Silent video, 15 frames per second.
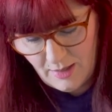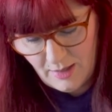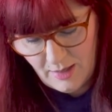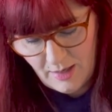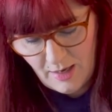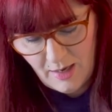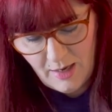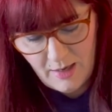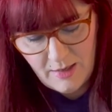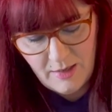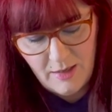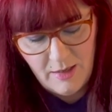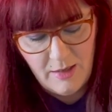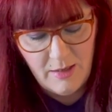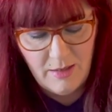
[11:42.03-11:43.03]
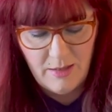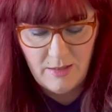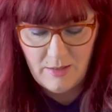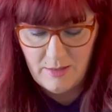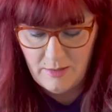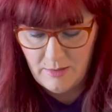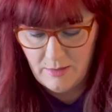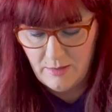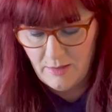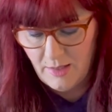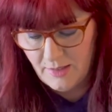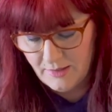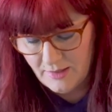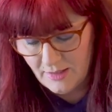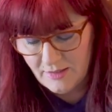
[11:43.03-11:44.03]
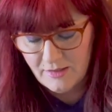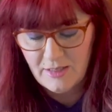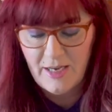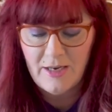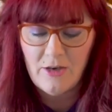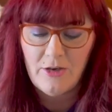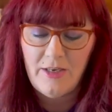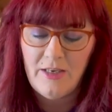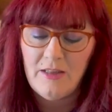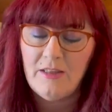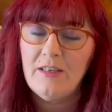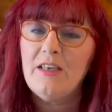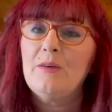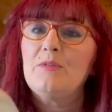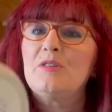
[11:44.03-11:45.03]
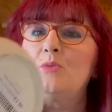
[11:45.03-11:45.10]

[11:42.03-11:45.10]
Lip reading: And it says Saddler England, and it was